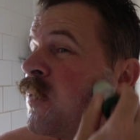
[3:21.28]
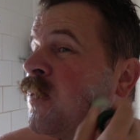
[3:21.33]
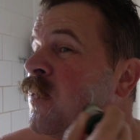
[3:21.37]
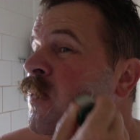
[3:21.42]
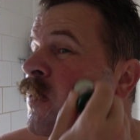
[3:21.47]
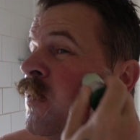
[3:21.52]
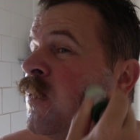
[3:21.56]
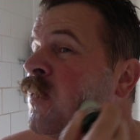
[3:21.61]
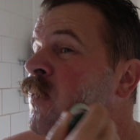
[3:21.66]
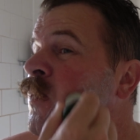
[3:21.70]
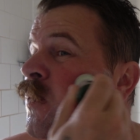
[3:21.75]

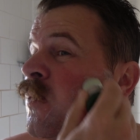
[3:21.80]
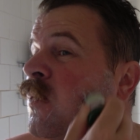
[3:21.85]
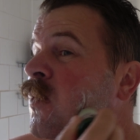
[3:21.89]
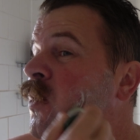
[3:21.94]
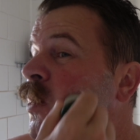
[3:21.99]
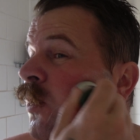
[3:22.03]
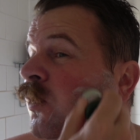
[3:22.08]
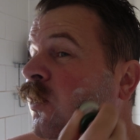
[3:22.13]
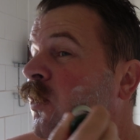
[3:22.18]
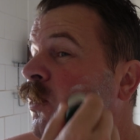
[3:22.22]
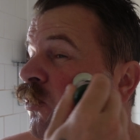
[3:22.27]

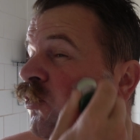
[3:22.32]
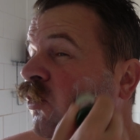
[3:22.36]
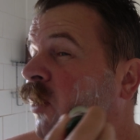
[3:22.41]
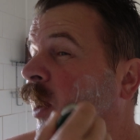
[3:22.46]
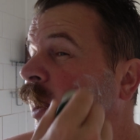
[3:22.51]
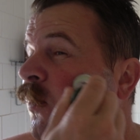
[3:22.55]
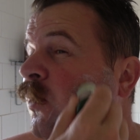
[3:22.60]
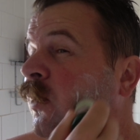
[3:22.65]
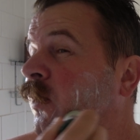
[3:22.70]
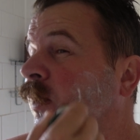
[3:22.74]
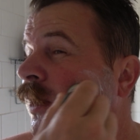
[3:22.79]
I do
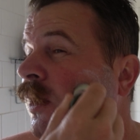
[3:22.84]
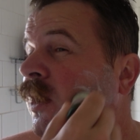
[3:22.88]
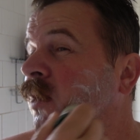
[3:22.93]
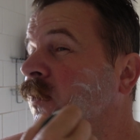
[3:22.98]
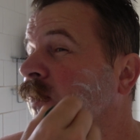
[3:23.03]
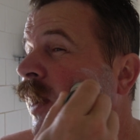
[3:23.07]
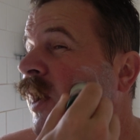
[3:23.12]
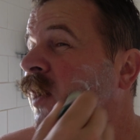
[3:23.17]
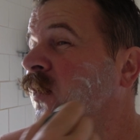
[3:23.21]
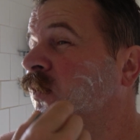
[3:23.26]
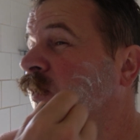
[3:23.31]
shave with DE
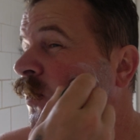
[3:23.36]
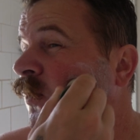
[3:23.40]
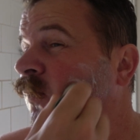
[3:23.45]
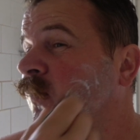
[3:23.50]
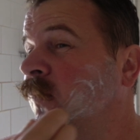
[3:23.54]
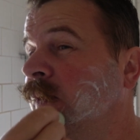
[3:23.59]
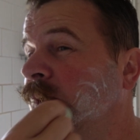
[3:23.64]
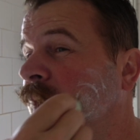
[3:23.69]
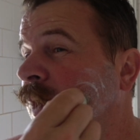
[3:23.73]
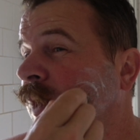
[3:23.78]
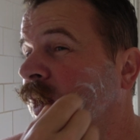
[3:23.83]
razors
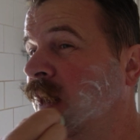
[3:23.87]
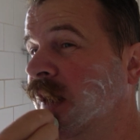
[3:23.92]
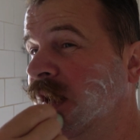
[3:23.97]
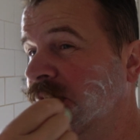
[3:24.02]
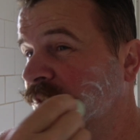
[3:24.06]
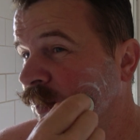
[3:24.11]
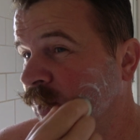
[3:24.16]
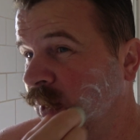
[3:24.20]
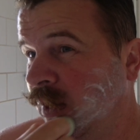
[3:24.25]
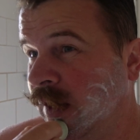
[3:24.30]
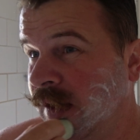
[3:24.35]
very
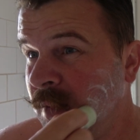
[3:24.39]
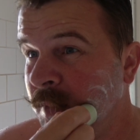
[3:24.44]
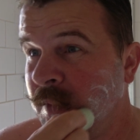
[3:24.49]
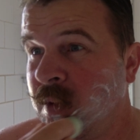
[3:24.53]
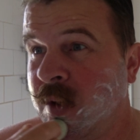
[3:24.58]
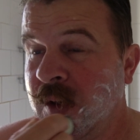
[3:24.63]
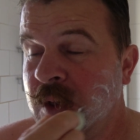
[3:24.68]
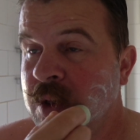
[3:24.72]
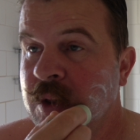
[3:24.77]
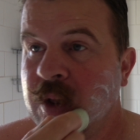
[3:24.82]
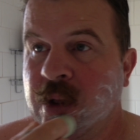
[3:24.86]
occasionally,
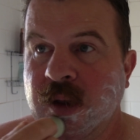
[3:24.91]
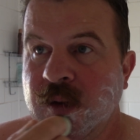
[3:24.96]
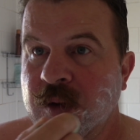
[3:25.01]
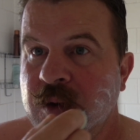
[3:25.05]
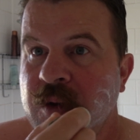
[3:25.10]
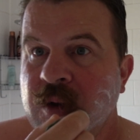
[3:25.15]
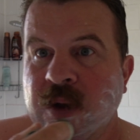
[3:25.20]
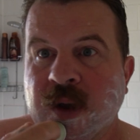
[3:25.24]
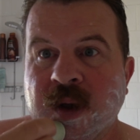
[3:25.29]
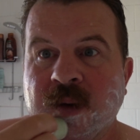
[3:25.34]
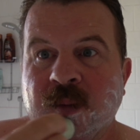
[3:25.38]

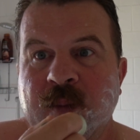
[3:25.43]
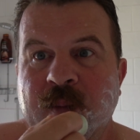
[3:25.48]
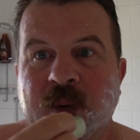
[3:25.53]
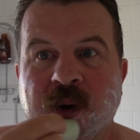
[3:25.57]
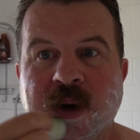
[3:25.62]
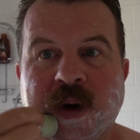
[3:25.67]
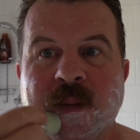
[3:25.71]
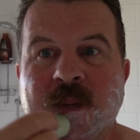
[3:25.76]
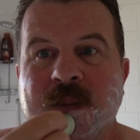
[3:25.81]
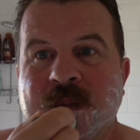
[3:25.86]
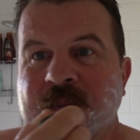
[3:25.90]

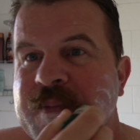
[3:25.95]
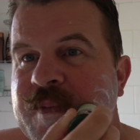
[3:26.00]
but